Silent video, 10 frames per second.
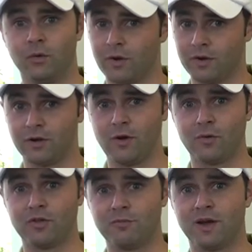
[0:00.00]
We already
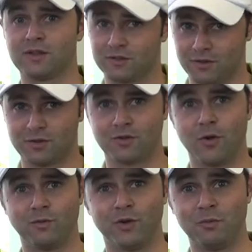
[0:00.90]
know we're the best, so
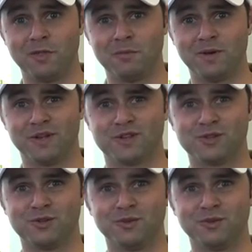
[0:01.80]
hopefully we'll be the biggest.